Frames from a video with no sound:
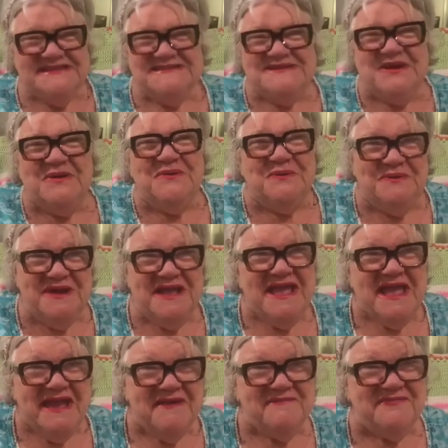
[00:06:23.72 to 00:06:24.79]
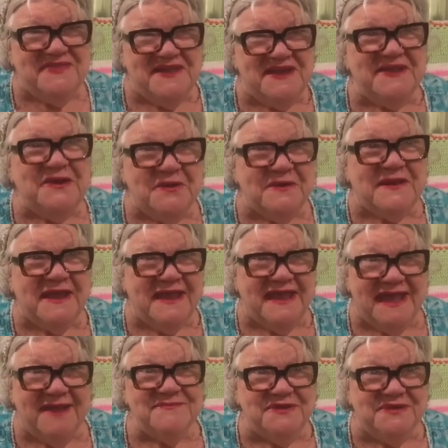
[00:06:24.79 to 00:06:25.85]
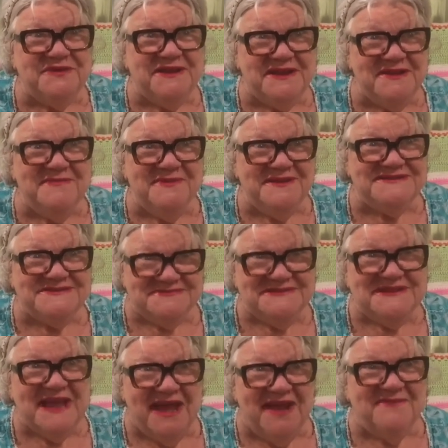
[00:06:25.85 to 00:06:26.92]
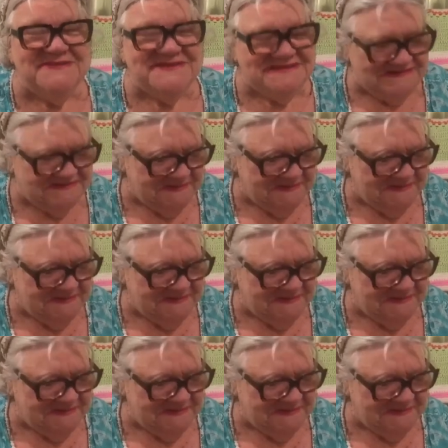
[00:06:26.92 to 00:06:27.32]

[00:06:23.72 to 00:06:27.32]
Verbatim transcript: So I'm thinking, okay, I'm going to give me some diamonds.